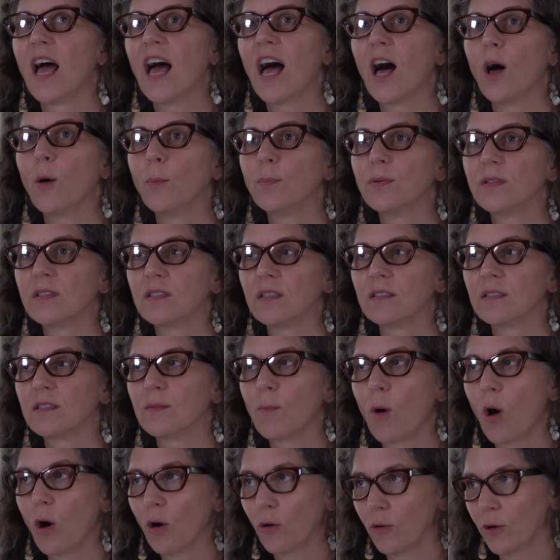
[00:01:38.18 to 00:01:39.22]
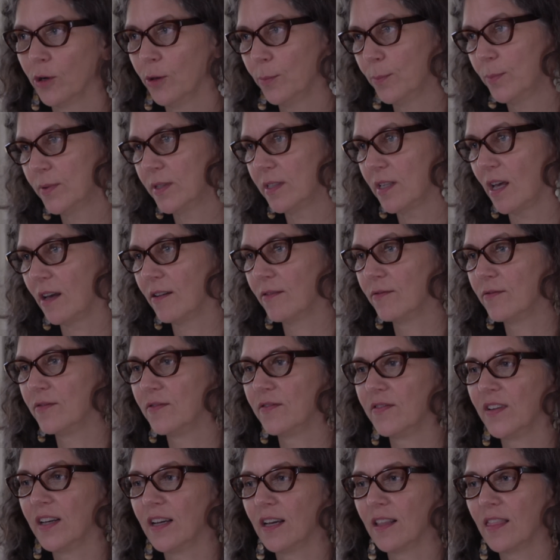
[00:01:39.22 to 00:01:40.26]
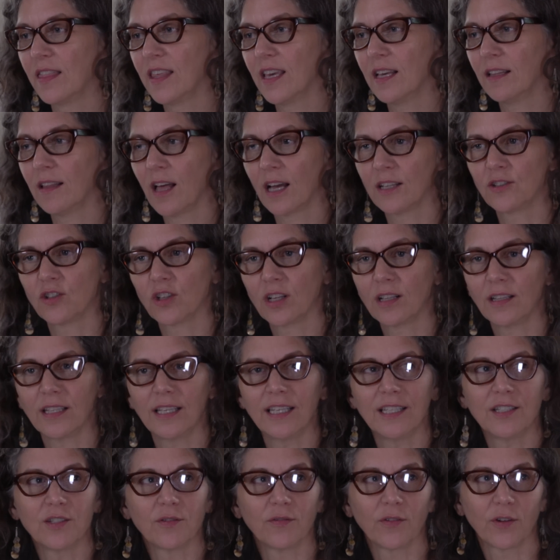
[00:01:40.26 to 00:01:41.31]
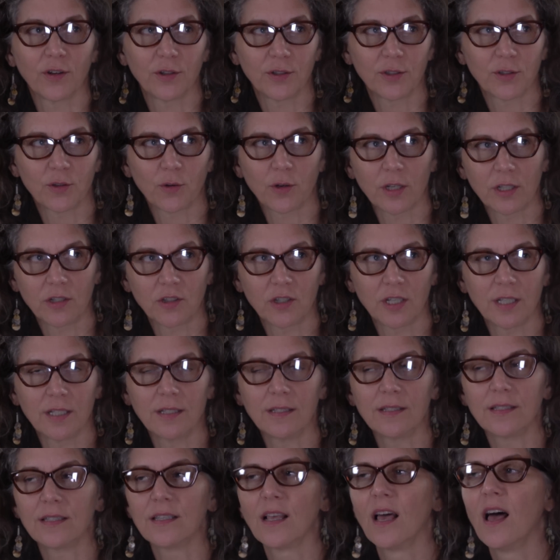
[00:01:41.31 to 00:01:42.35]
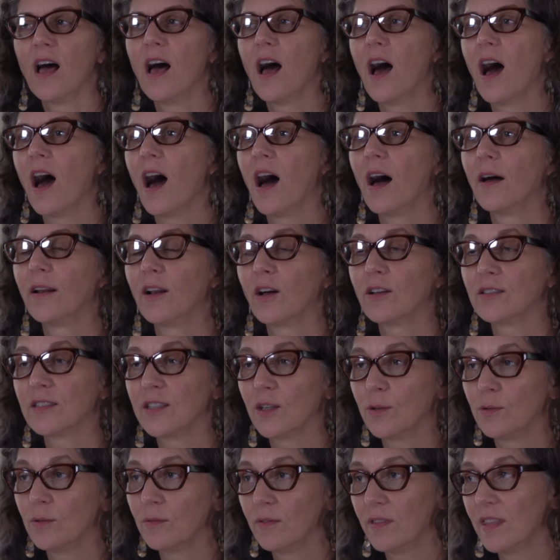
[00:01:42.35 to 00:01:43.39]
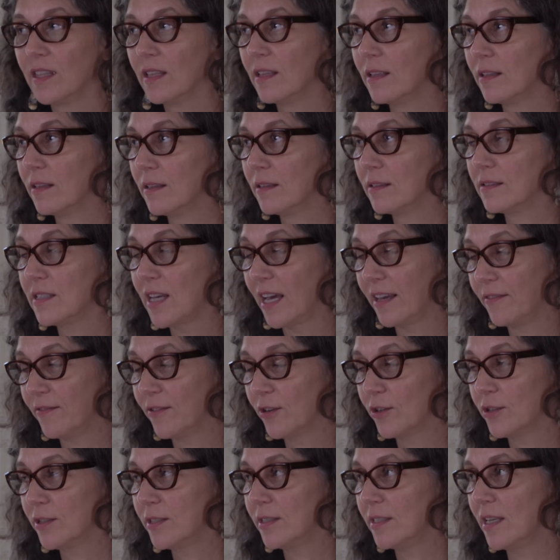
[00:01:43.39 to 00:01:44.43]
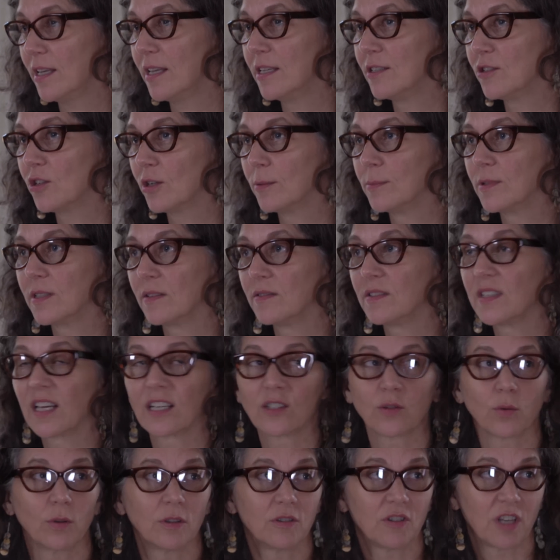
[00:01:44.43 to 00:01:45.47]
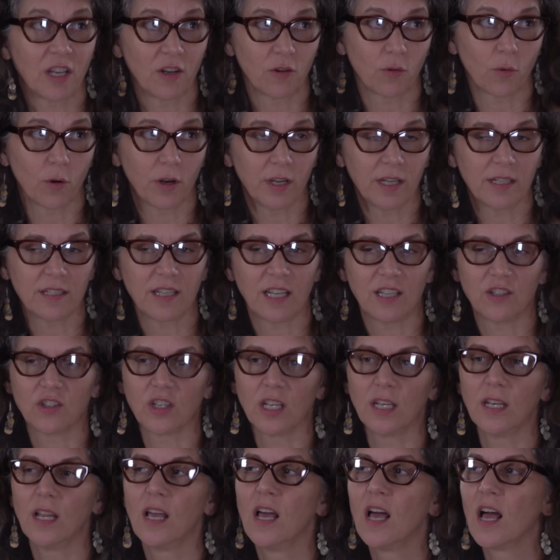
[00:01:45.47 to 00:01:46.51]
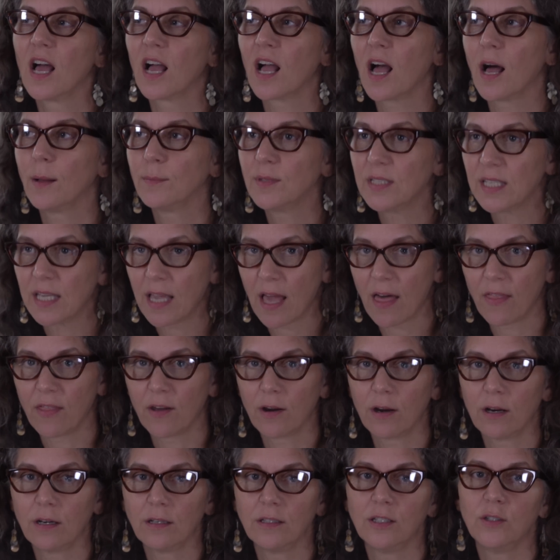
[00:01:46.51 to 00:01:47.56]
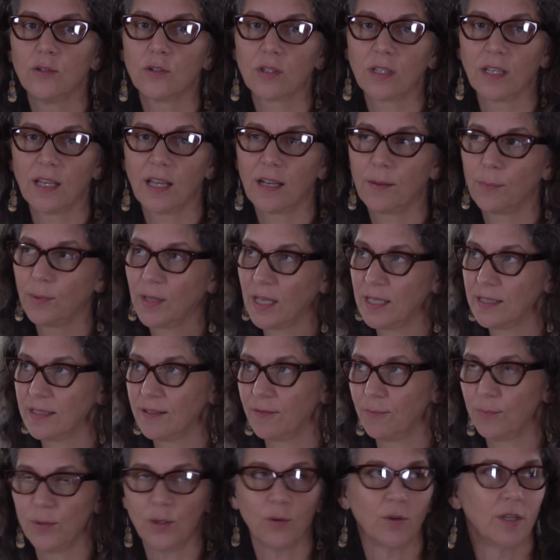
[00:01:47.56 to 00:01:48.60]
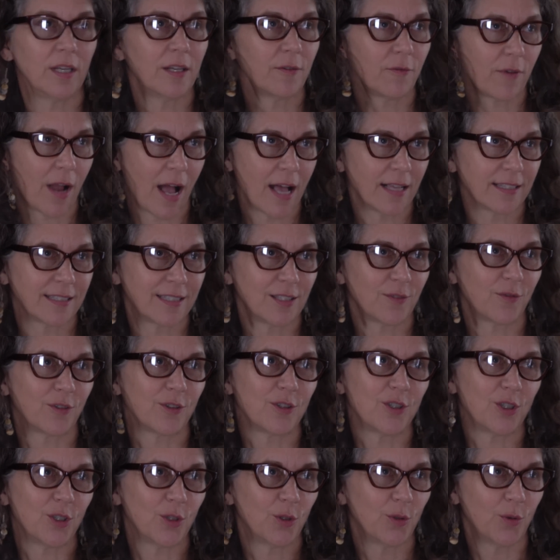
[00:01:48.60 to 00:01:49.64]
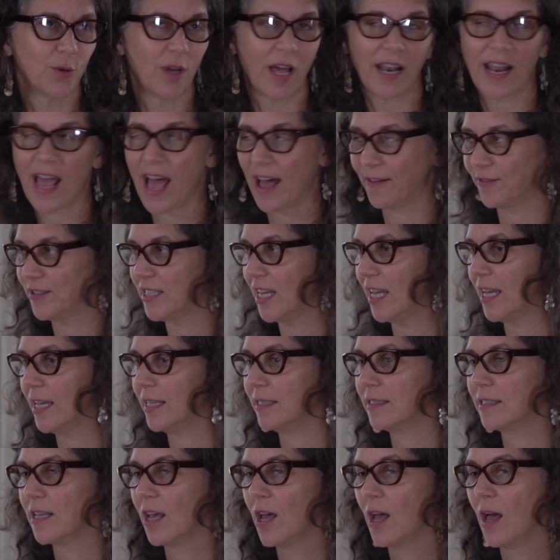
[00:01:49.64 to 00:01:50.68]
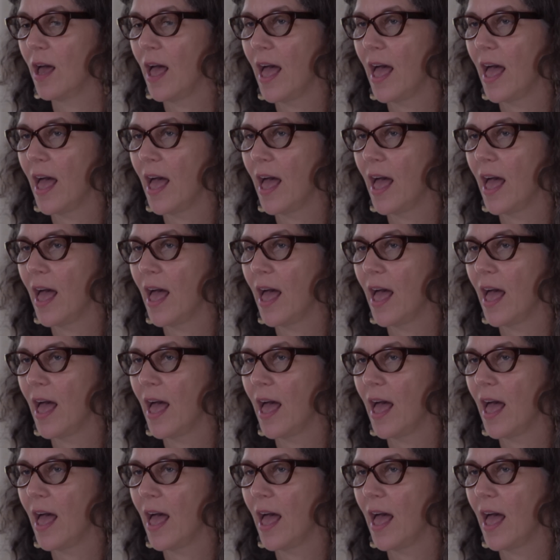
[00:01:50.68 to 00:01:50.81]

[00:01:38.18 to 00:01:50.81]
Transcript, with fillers: helps small groups of theologically diverse Christians, and also diverse in terms of sexual and gender orientation, come together, usually at a place of beauty and rest for 2.5 days,